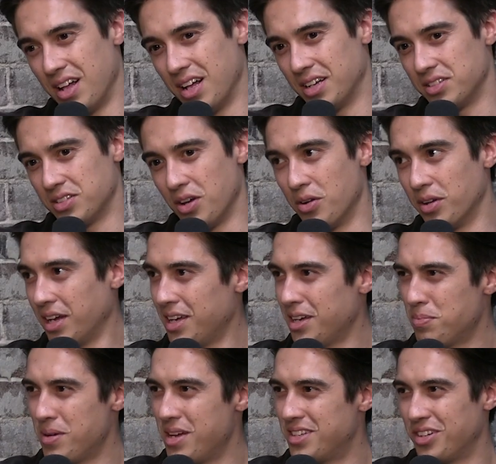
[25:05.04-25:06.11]
Garrick Sloan, getting
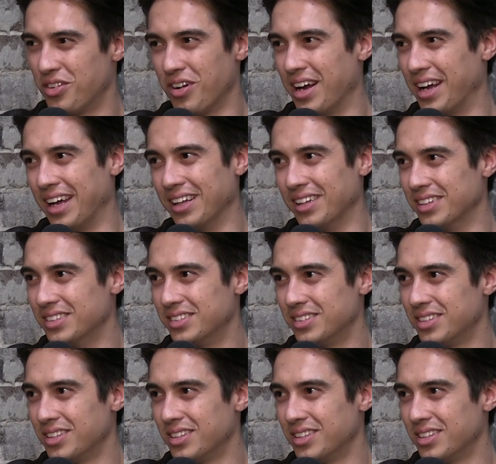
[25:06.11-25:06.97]
compared to Greg Inglis